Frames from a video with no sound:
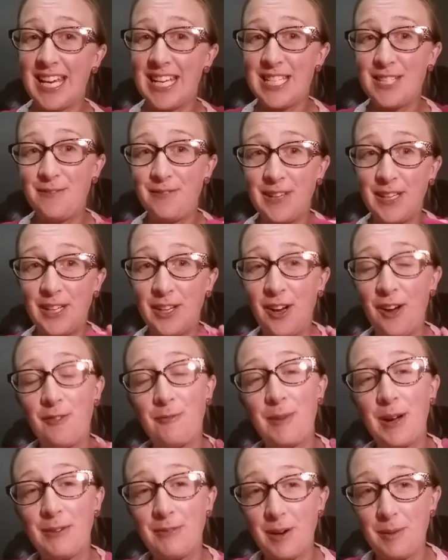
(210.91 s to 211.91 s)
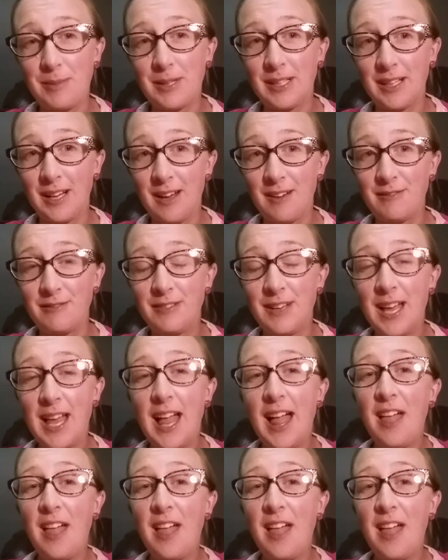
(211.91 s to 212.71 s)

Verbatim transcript: each finger of my rubber glove.